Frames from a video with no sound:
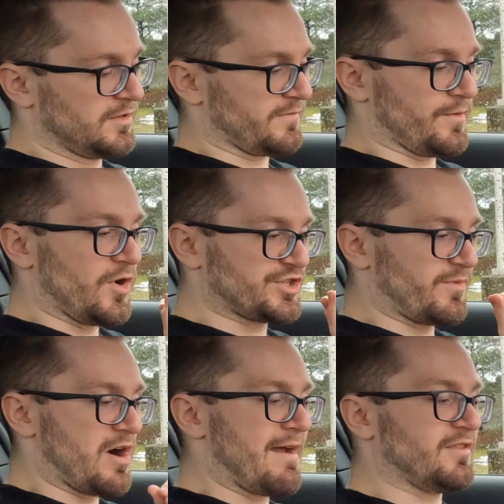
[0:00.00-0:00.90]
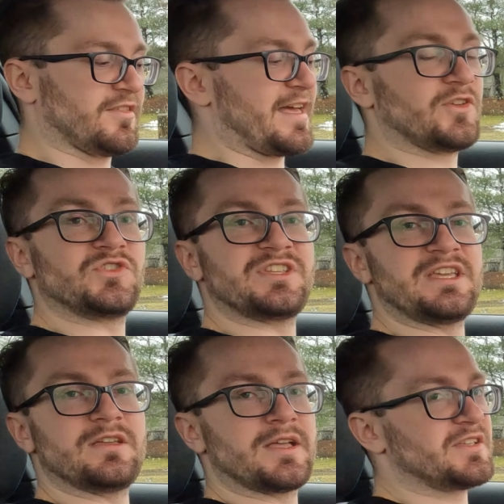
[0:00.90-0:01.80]
For the most part, everything that you
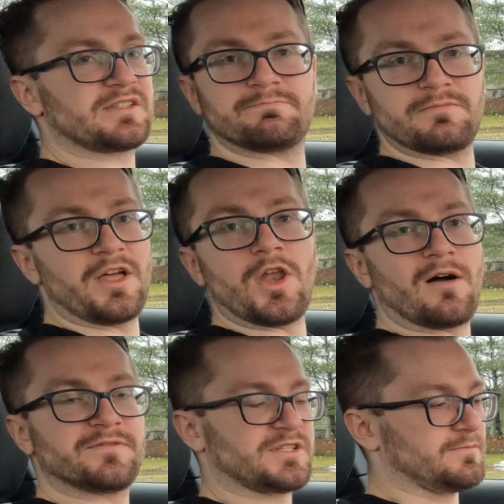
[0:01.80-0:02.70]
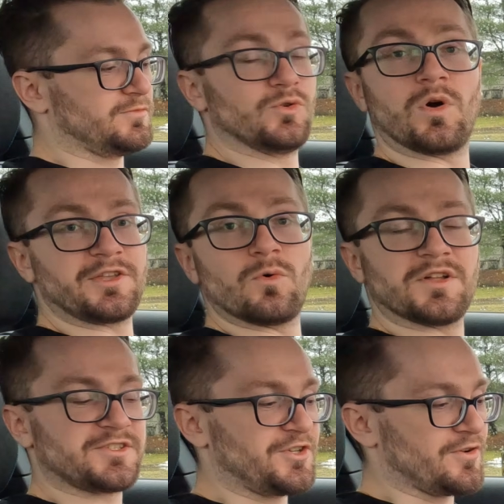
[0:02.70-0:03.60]
see is enough to do what you
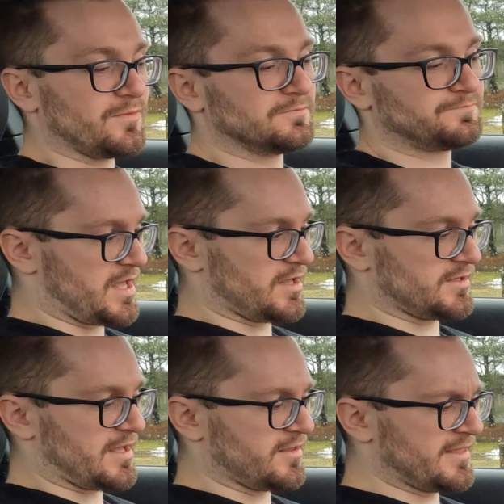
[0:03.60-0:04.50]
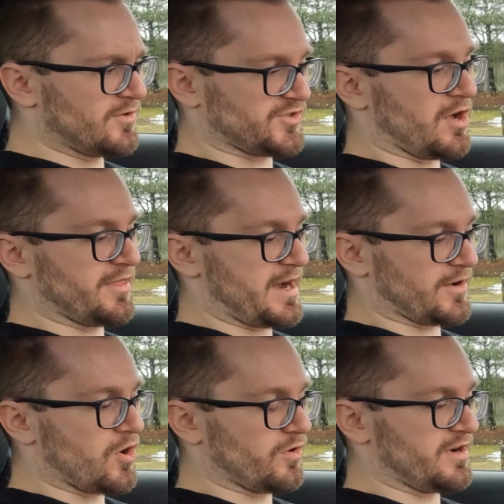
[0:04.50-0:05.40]
want to do. And I think that was all that I
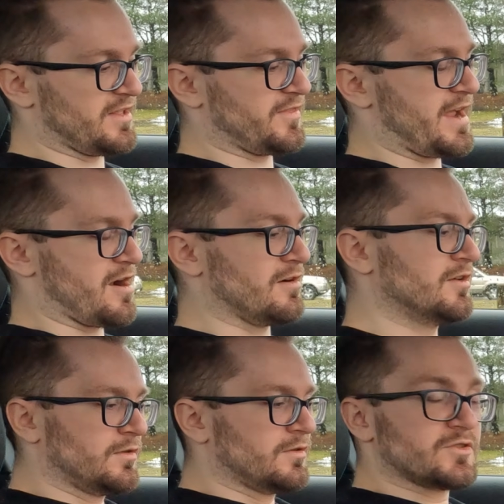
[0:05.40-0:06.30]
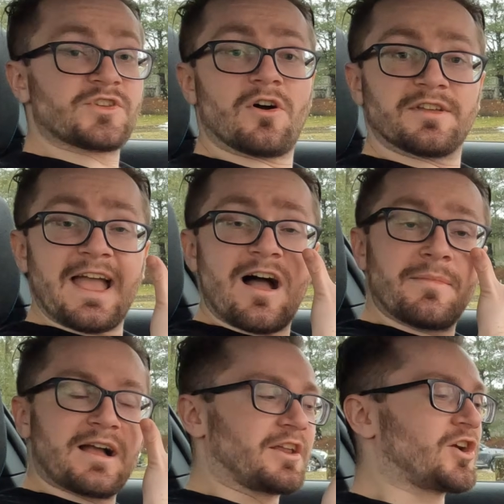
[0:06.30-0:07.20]
coded in there. So yeah, I'm
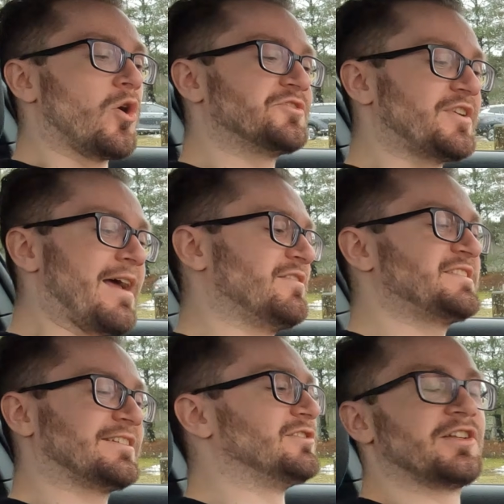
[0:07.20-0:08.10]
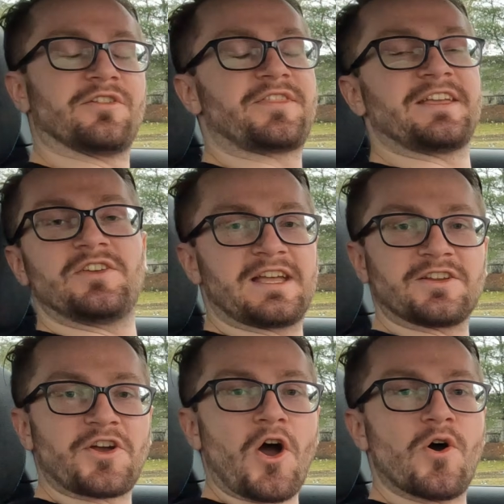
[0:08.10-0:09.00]
not going to go into every single little thing you can
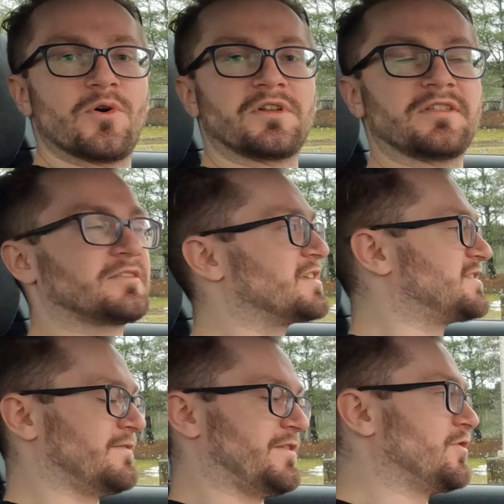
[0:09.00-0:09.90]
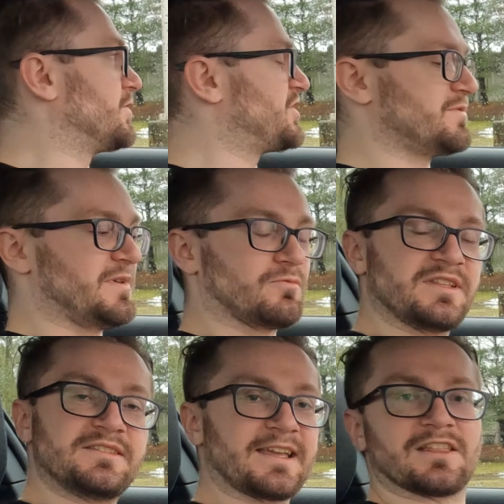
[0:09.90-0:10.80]
code because the video would just be
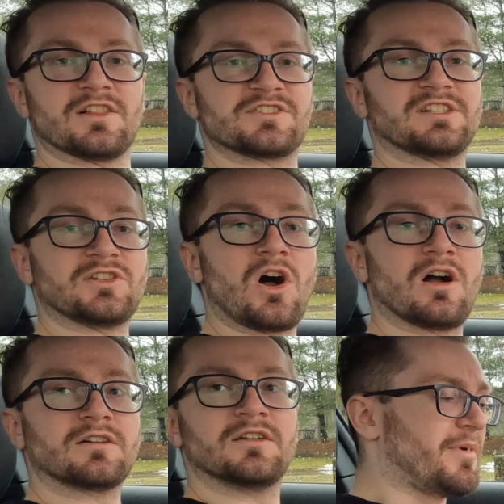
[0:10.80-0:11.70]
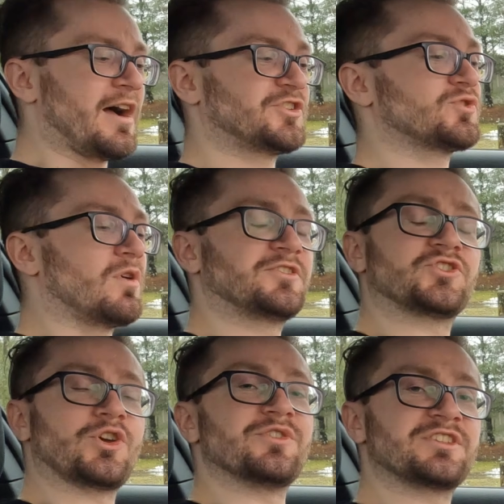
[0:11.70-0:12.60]
ridiculously long. But I just wanted to
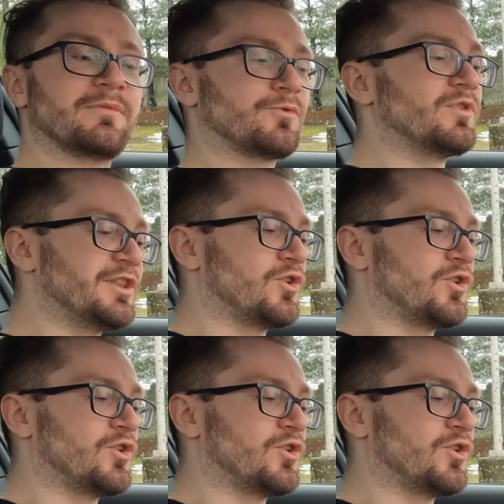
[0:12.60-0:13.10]
show you some of the really